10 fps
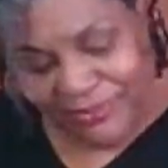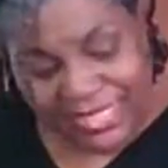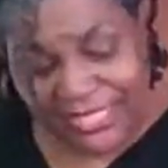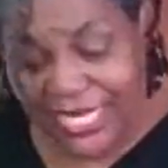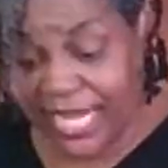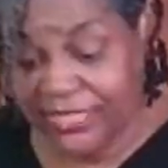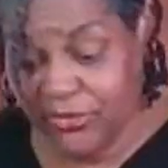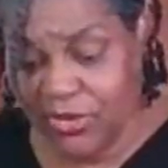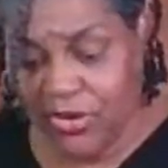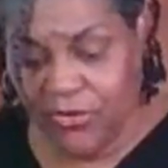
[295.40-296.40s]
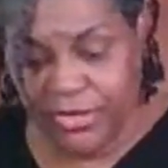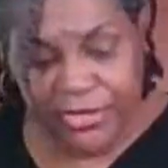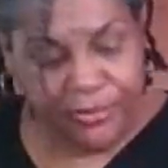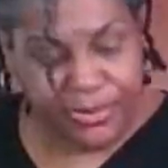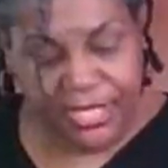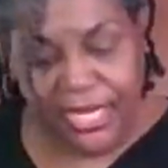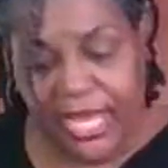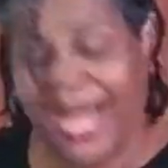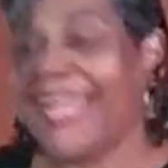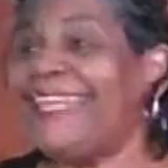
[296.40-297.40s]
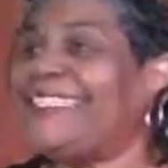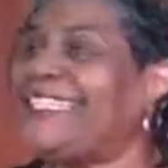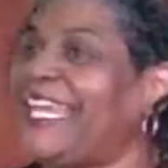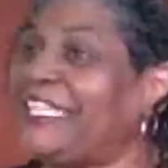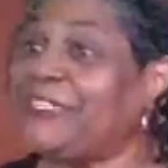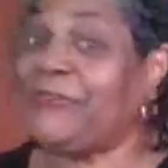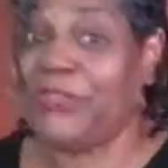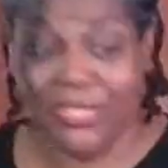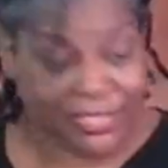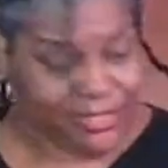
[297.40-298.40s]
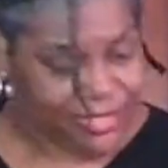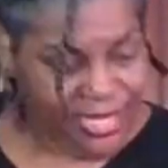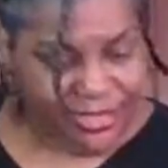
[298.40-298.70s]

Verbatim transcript: it's not so cold here, but I had a taste for this.